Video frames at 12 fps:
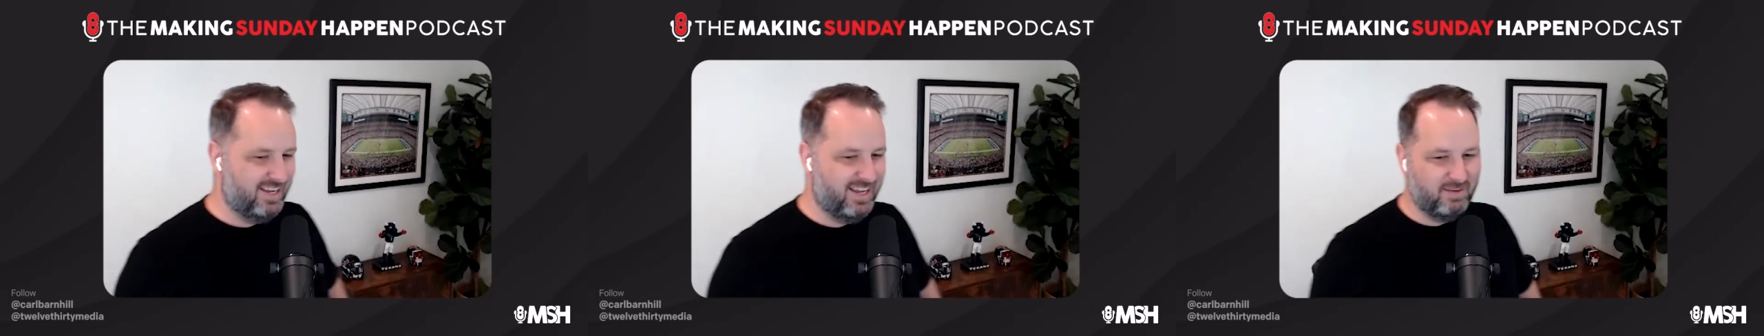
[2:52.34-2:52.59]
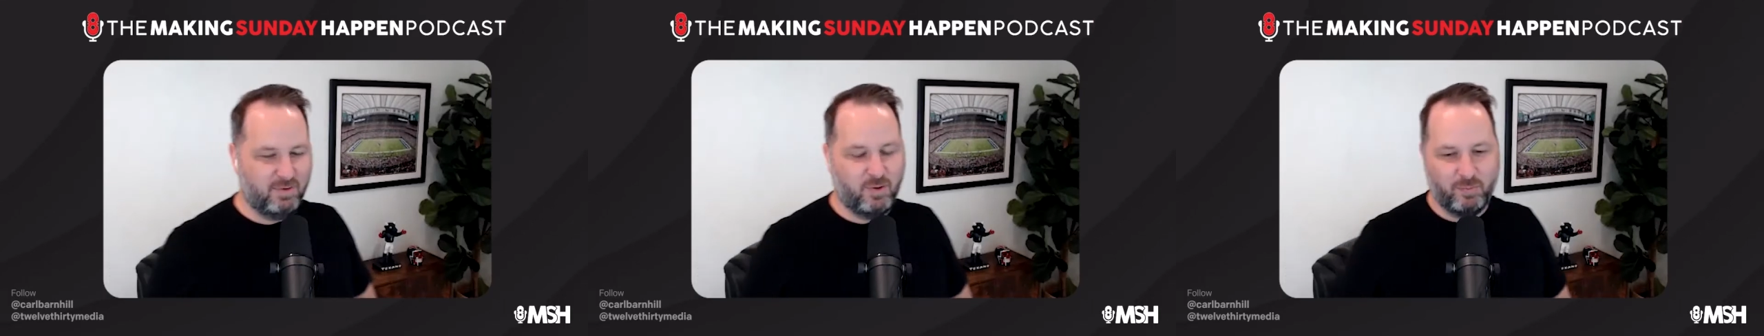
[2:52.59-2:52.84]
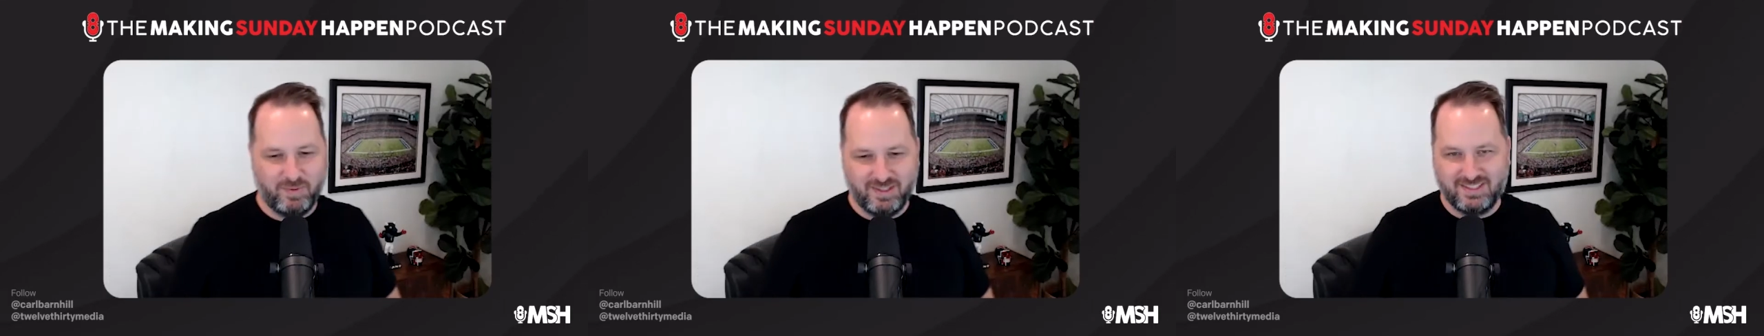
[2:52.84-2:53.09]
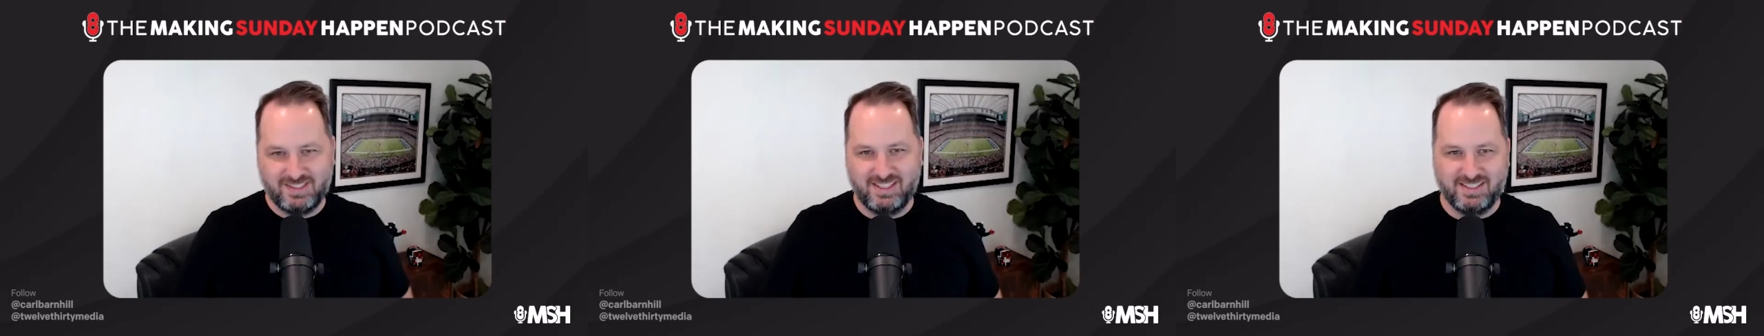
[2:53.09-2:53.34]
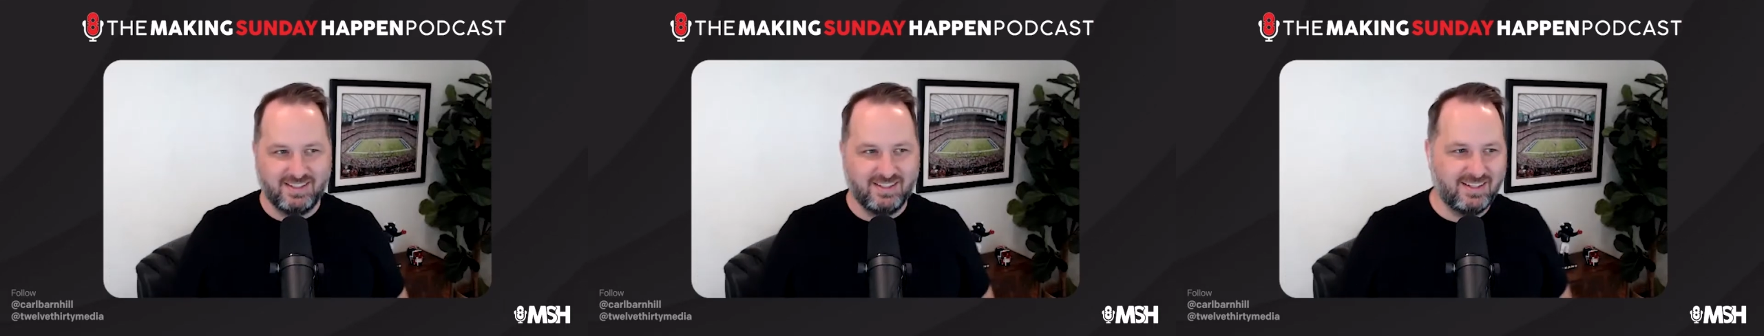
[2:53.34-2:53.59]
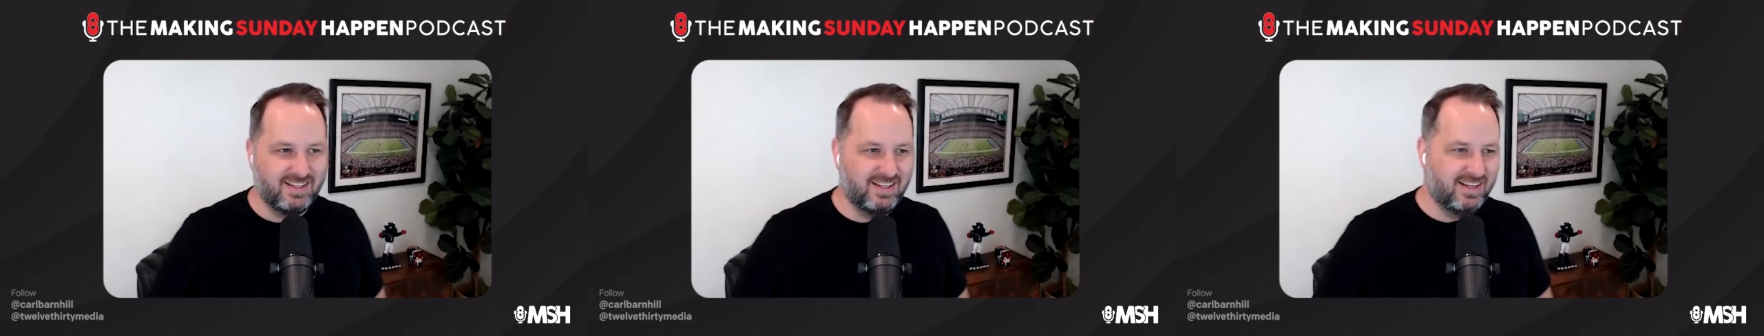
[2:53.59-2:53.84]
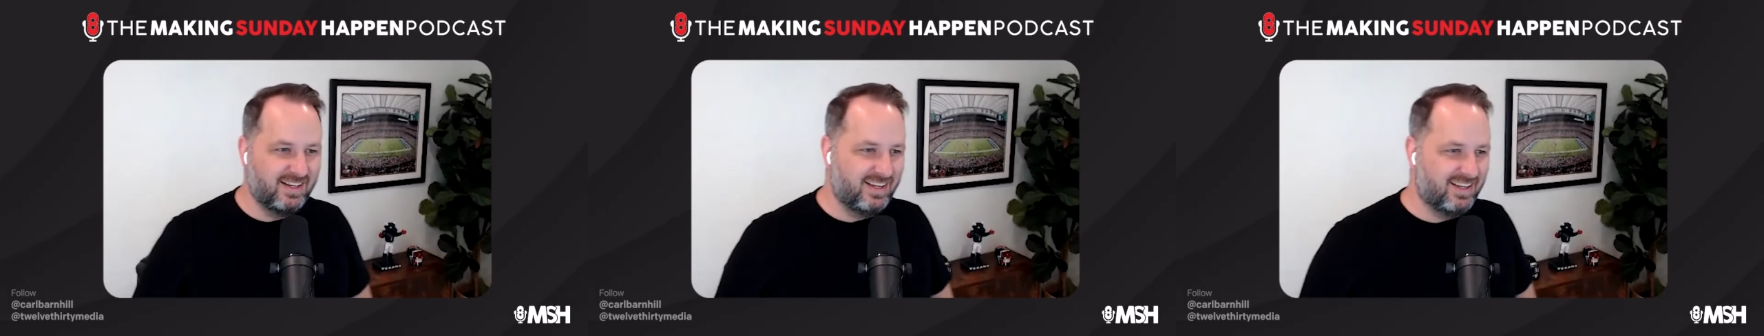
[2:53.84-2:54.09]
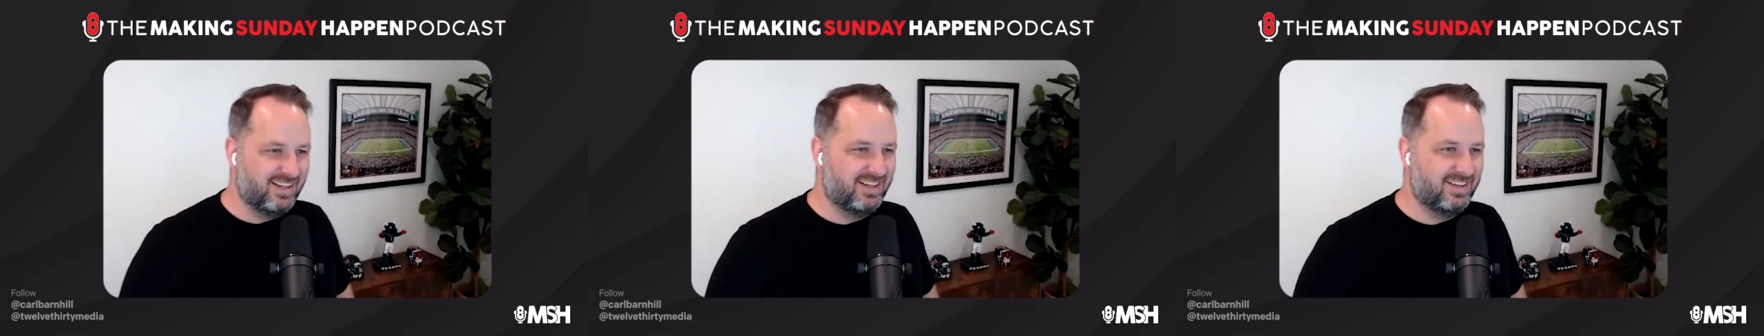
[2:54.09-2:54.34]
have hope this season.
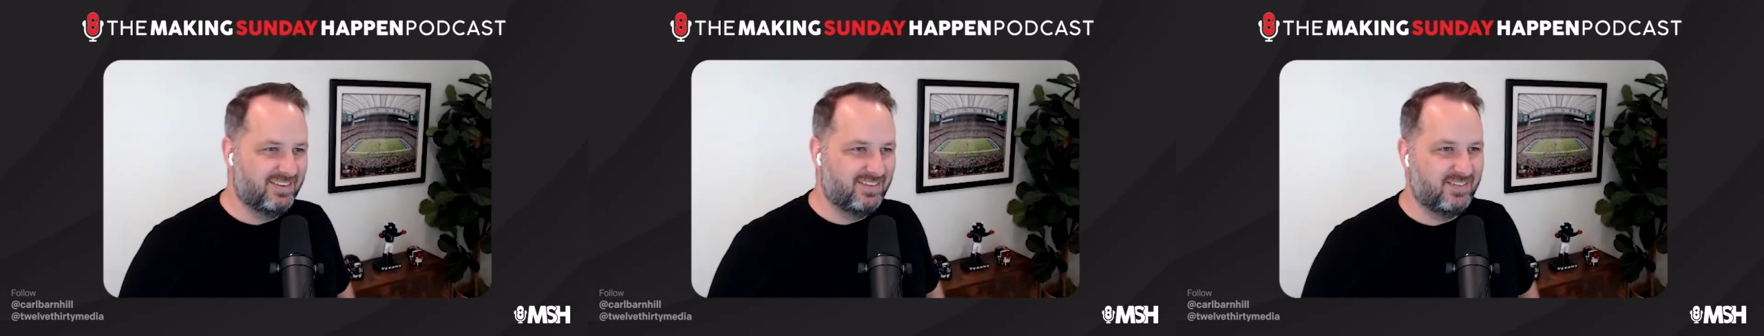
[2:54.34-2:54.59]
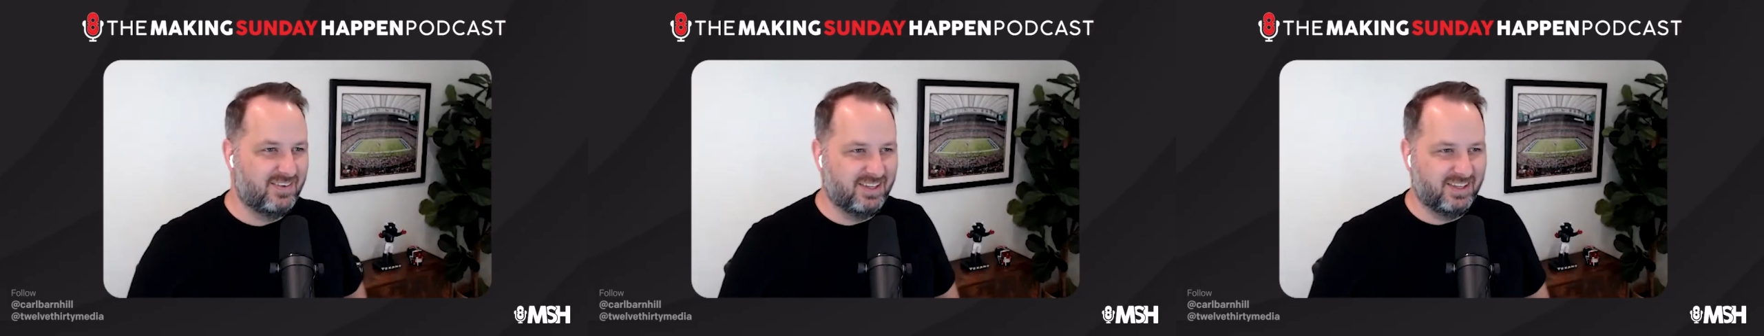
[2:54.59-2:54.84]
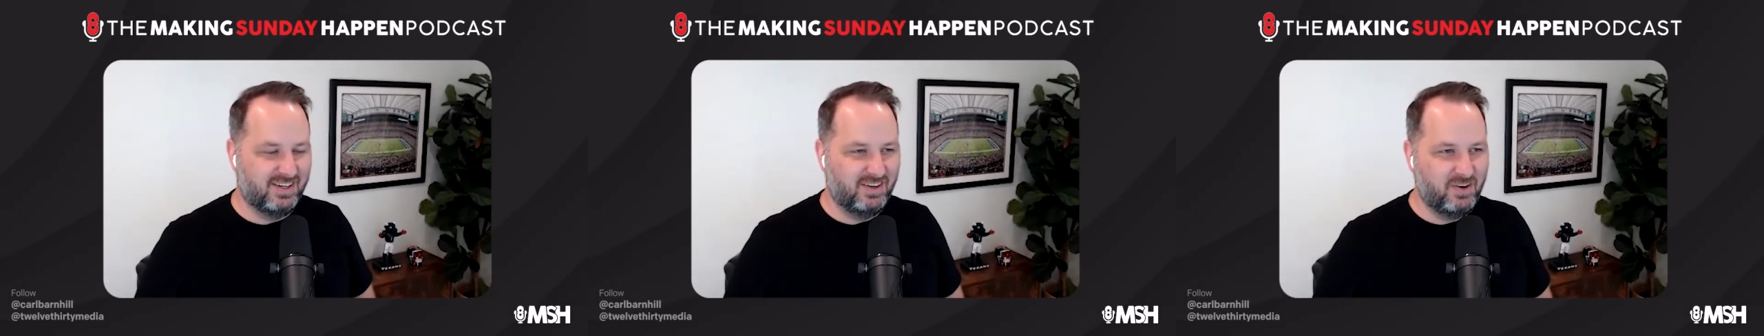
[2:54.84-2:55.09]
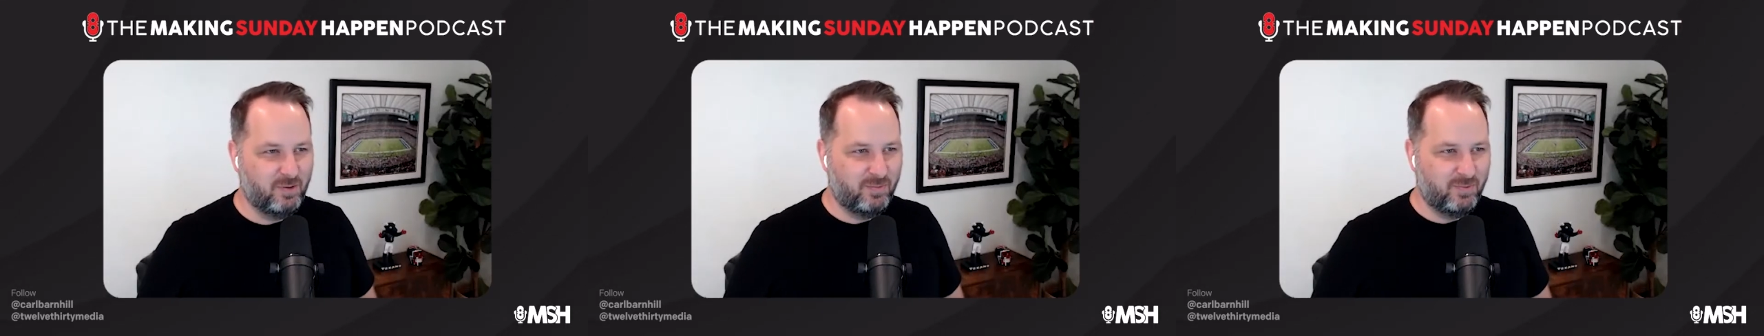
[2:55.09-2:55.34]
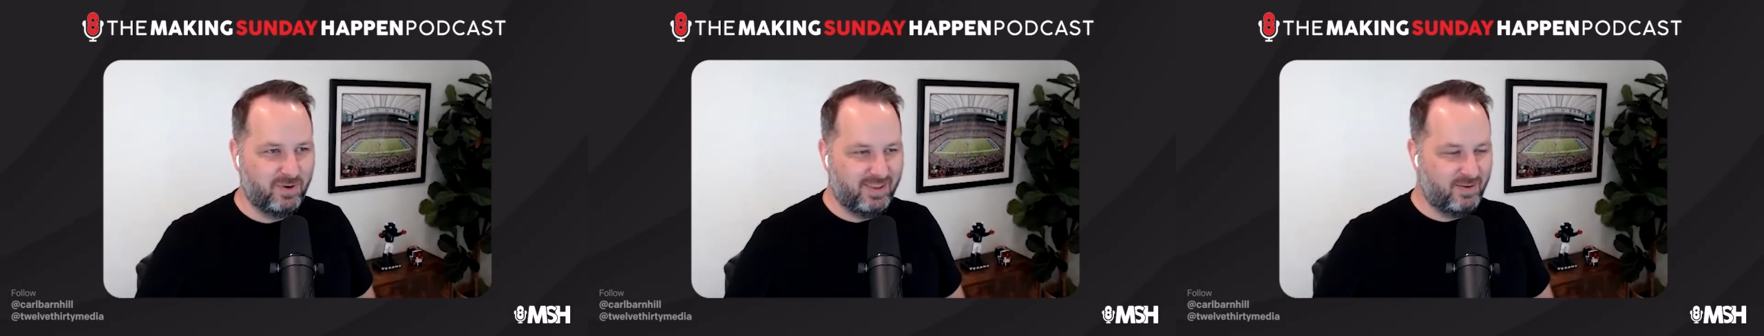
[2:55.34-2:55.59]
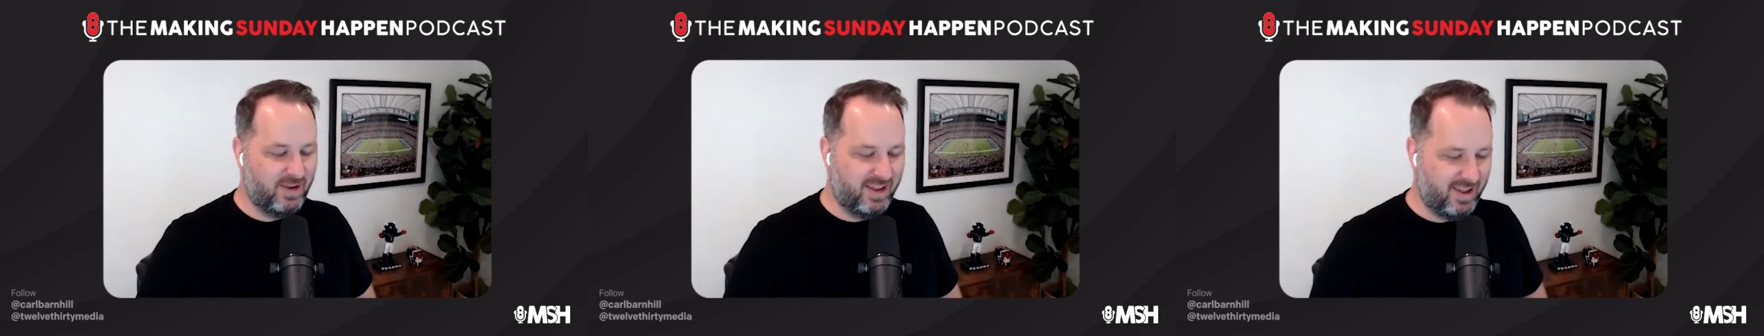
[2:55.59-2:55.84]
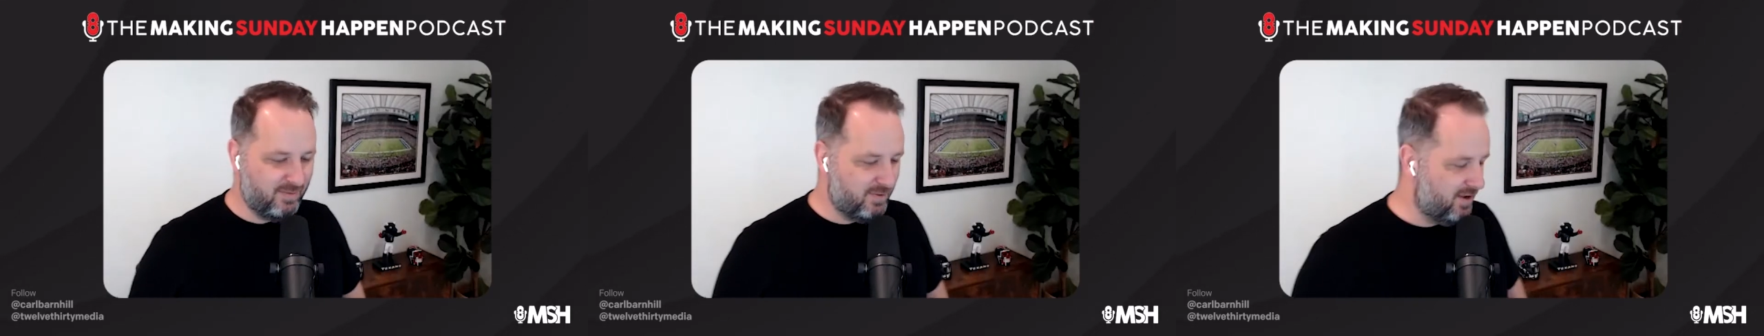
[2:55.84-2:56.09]
What little hope that we have.